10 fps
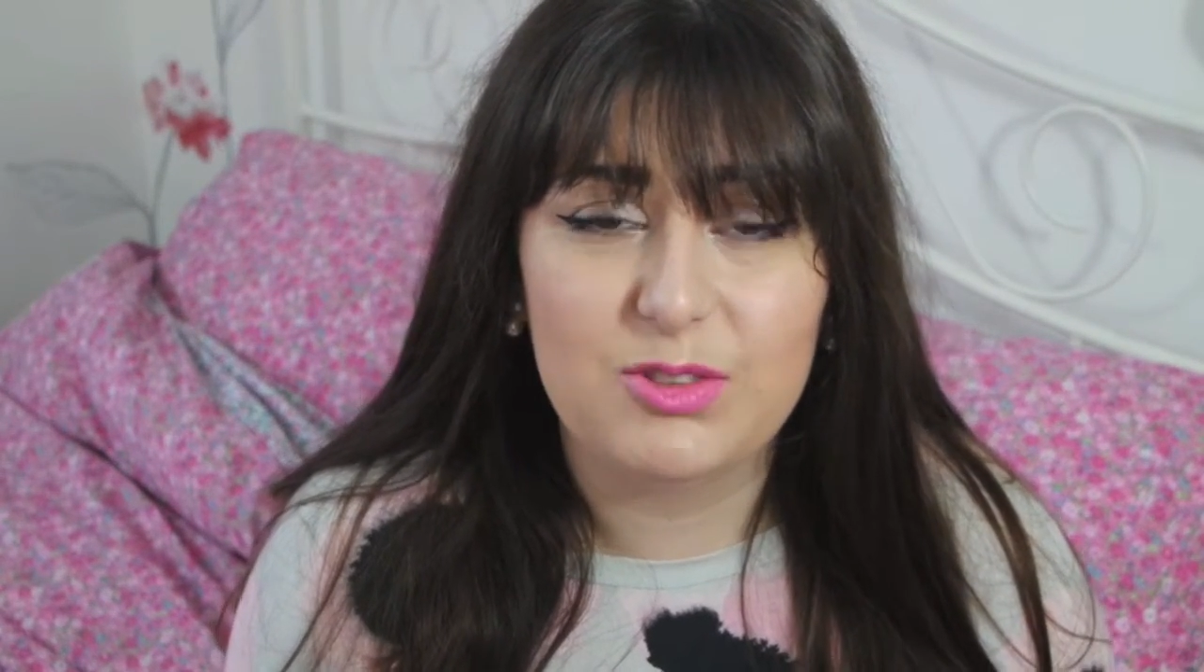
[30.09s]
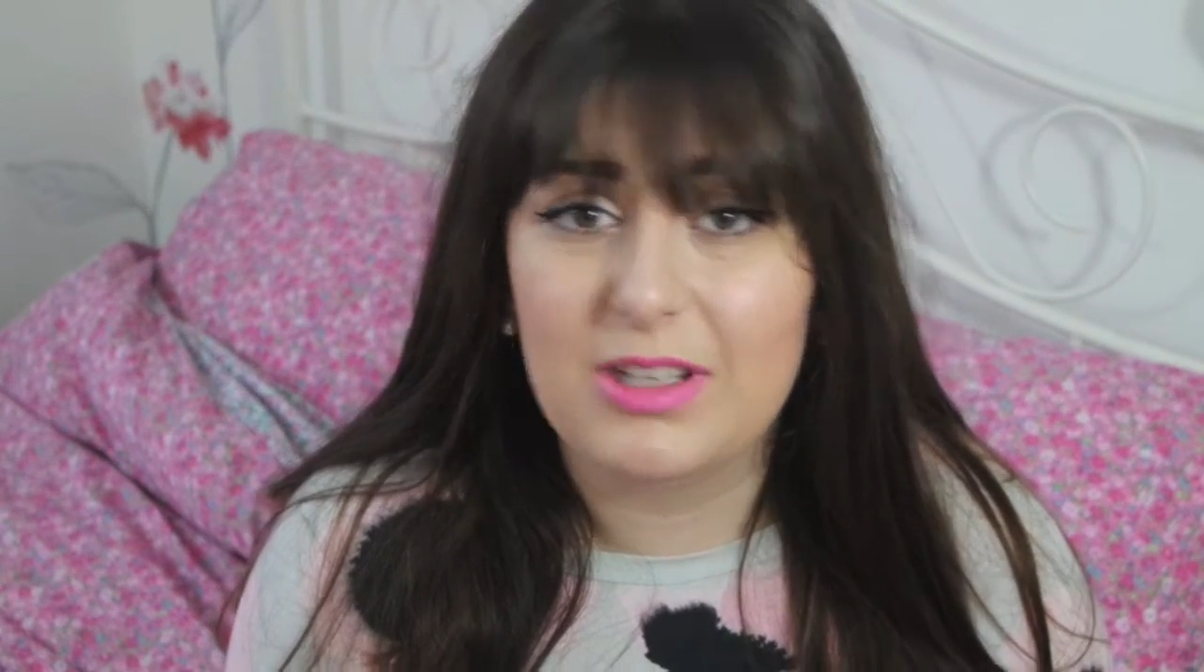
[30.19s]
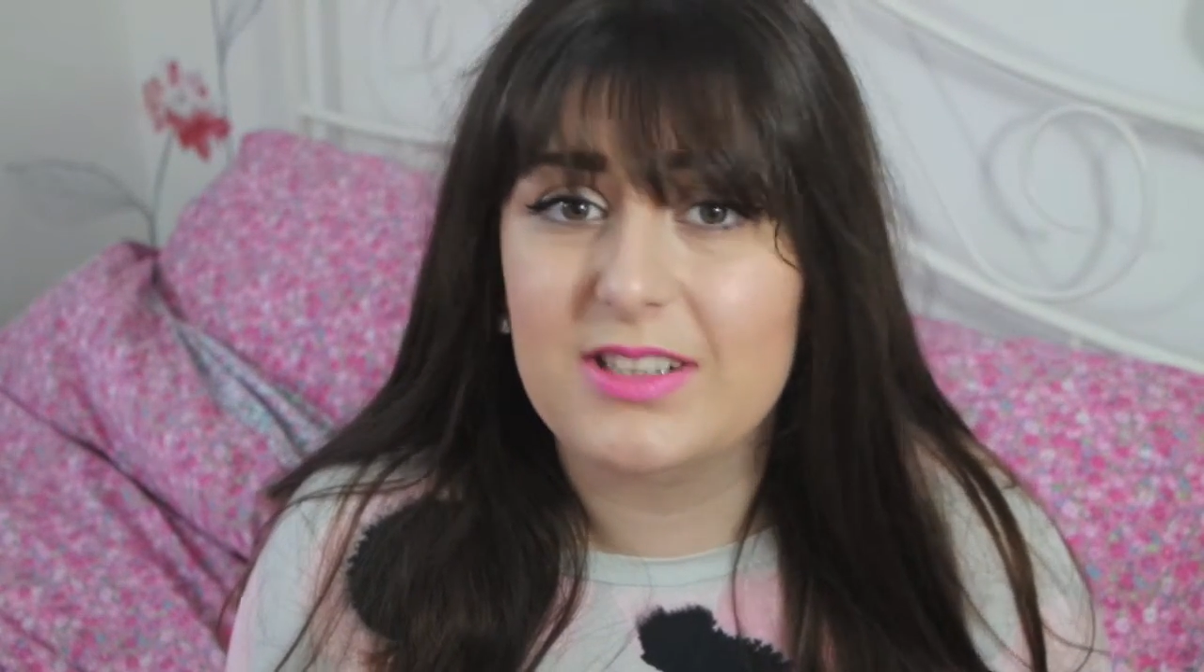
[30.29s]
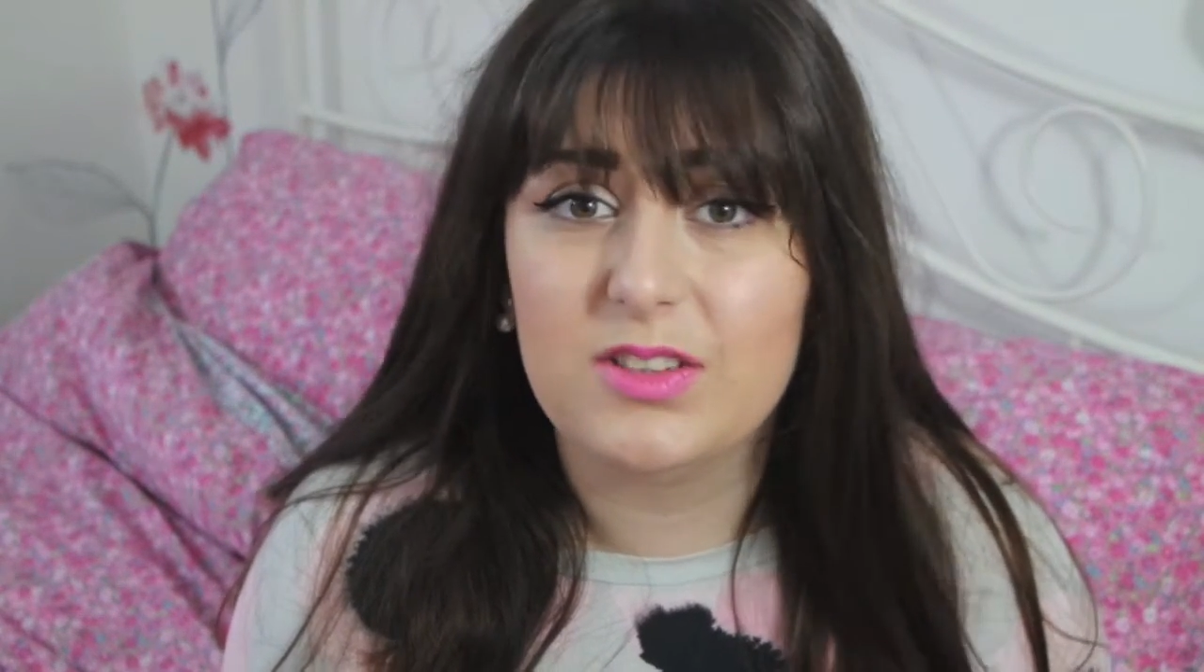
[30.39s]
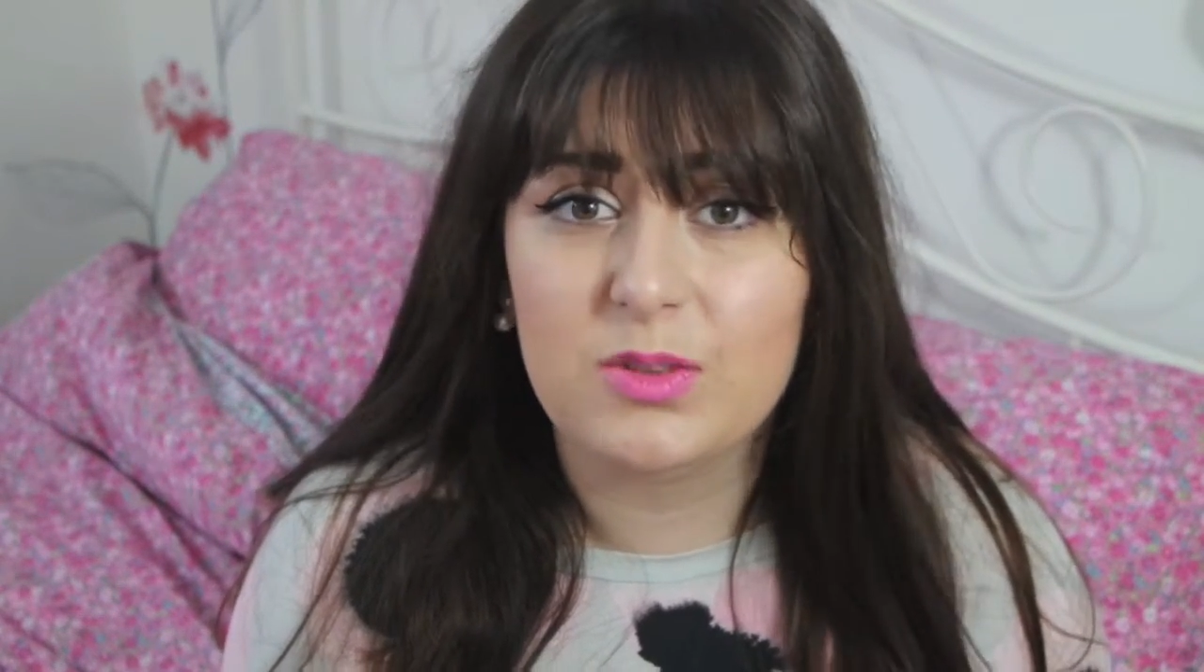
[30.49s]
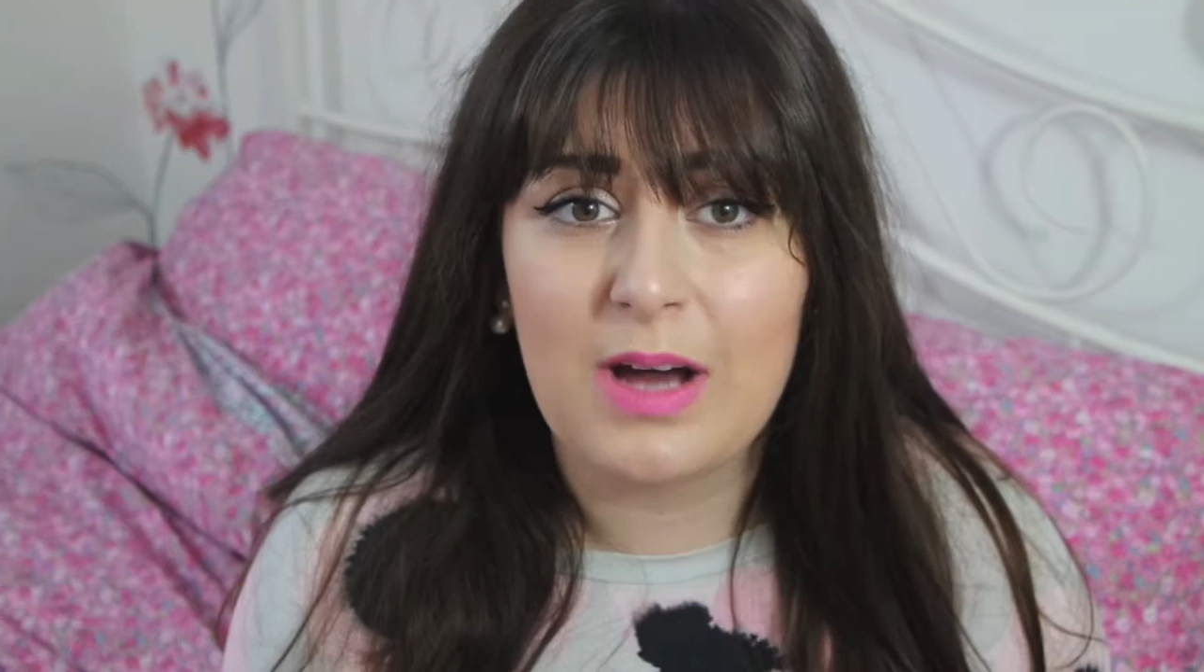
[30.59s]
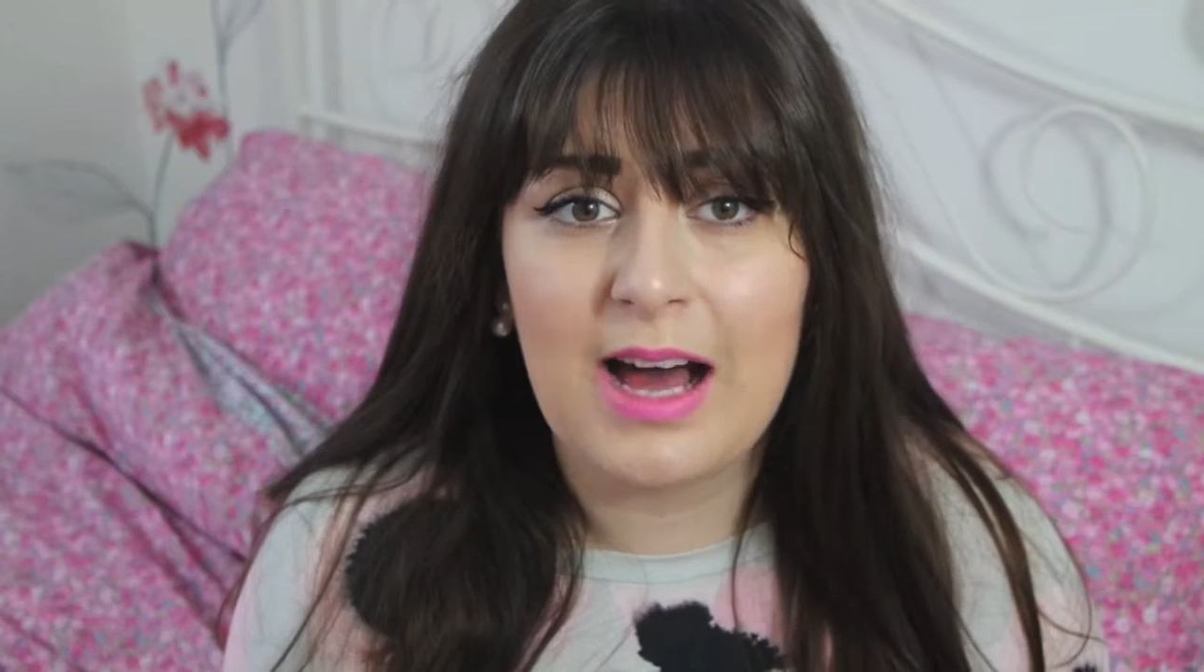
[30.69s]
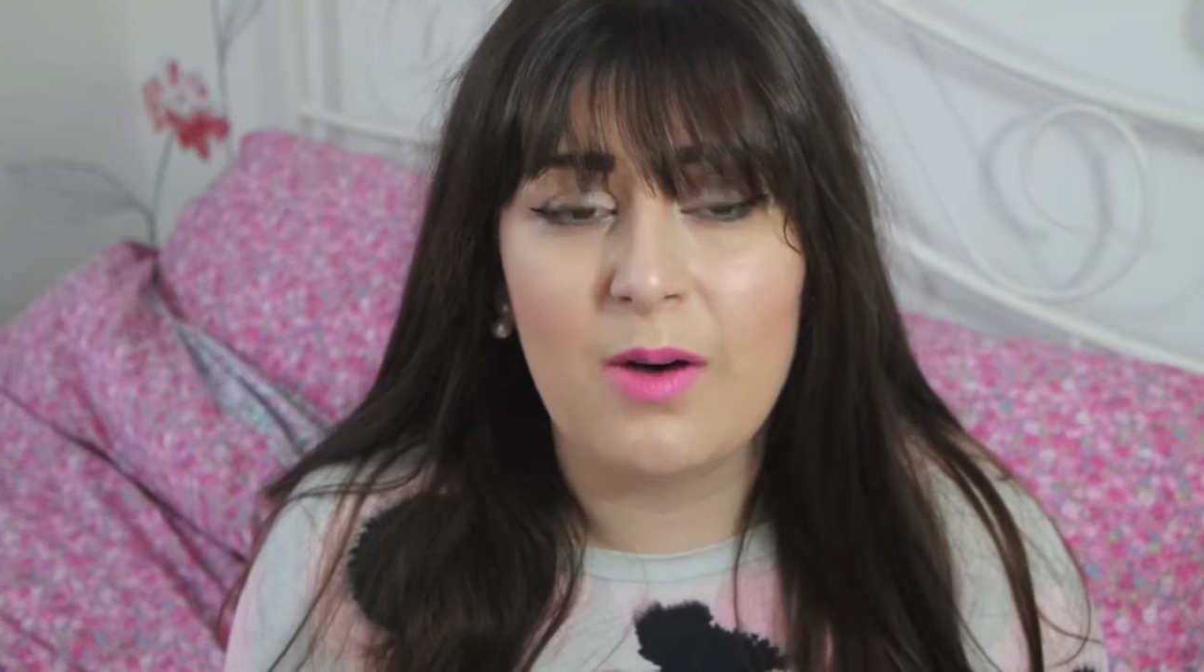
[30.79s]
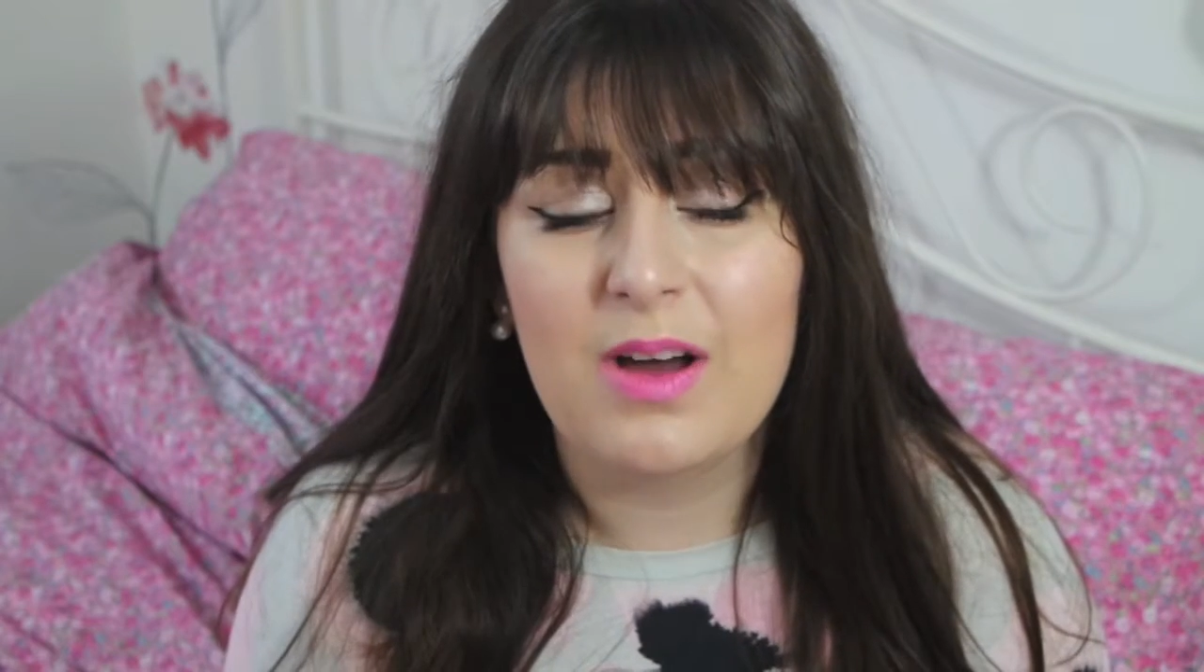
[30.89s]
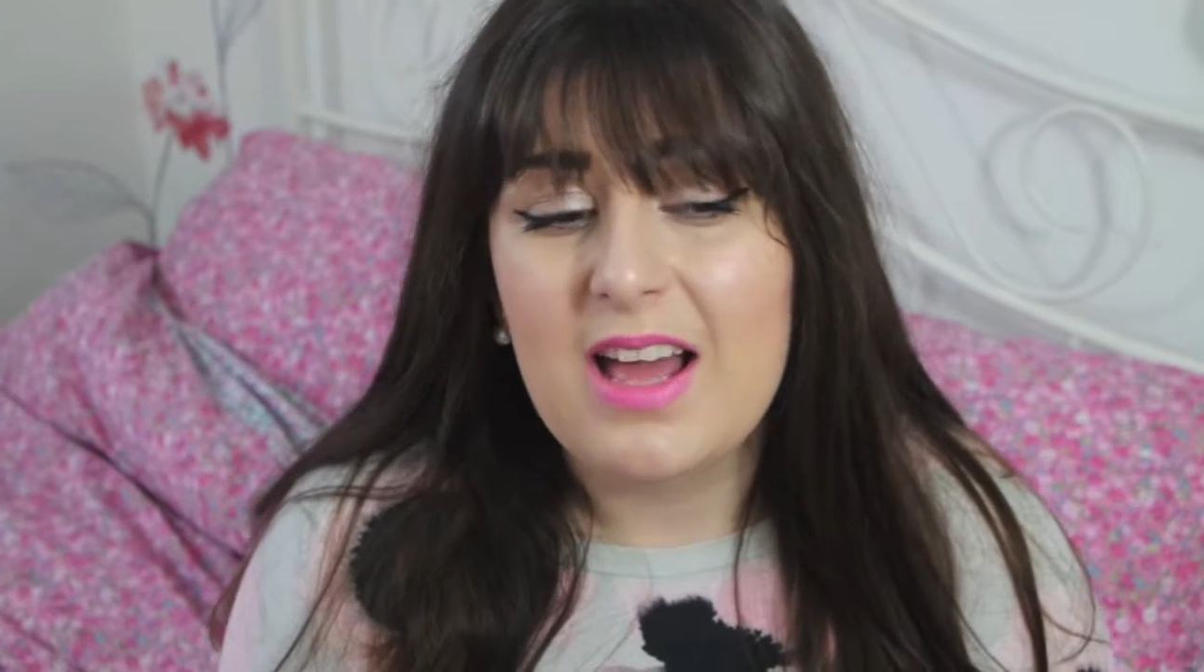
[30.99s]
stressed as
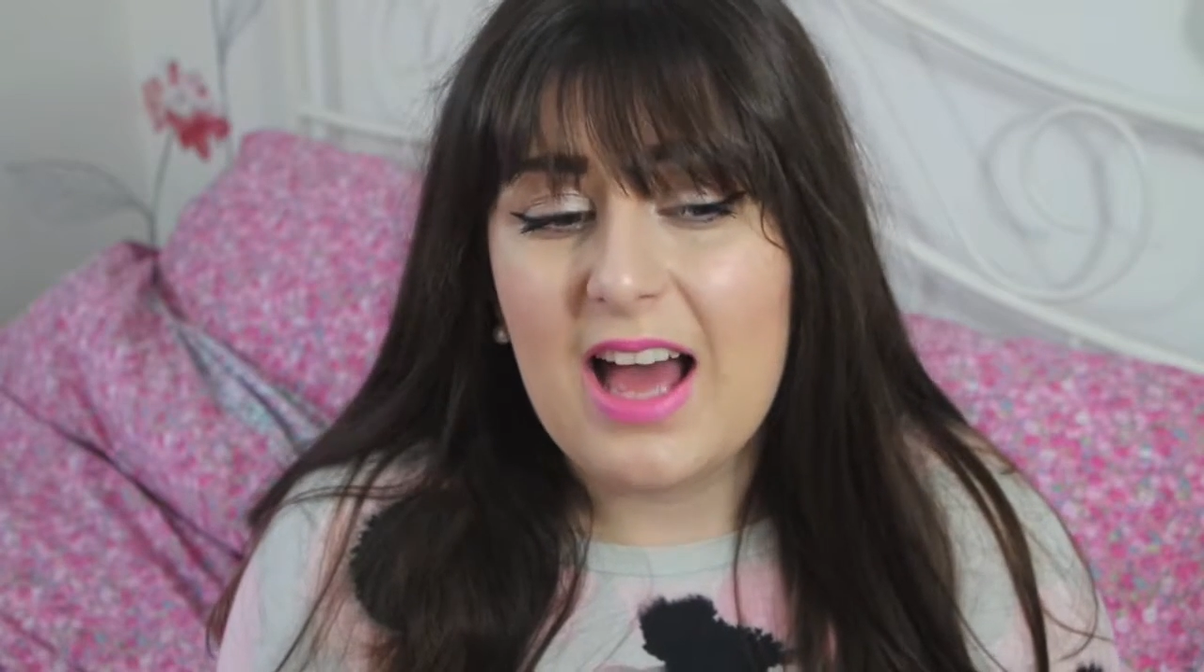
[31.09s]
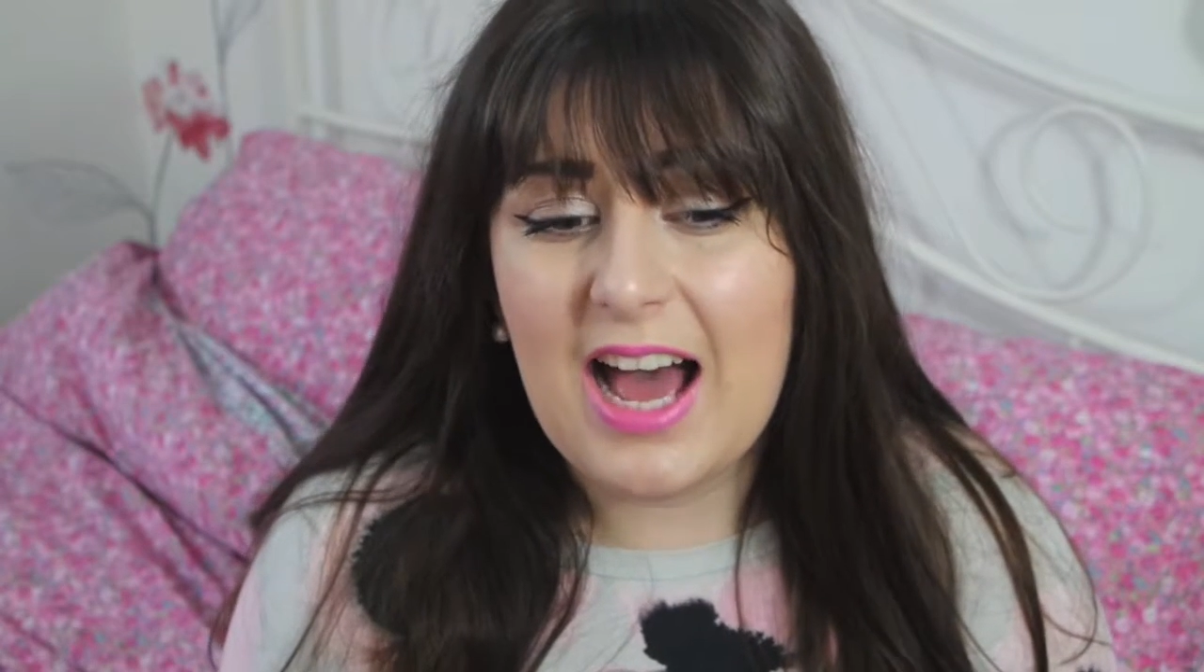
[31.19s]
well,